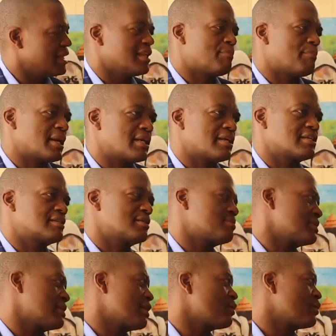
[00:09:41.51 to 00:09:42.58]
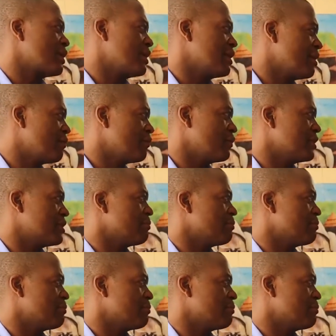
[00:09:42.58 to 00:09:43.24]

And the partnerships that you can have with